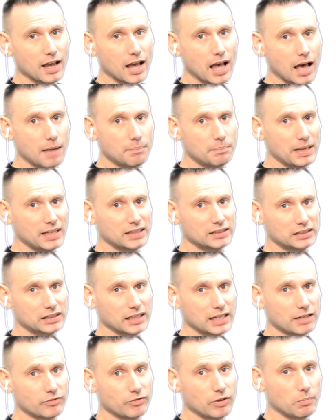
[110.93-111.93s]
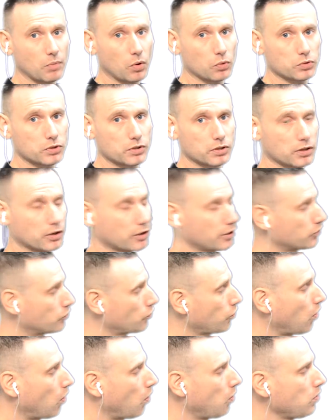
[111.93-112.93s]
a basic remote
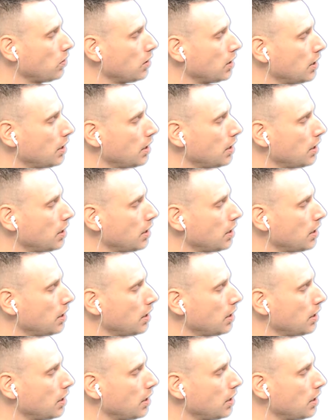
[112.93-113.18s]
control,